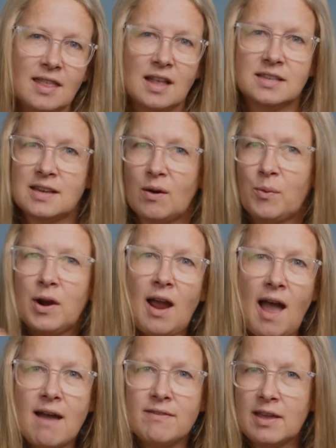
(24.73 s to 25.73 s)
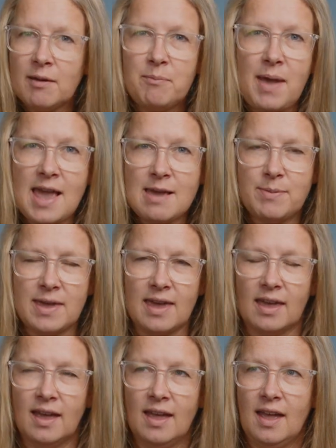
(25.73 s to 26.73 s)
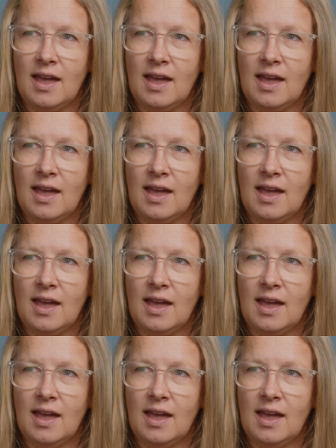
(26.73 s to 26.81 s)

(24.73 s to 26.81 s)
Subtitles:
that said, "We're having a baby."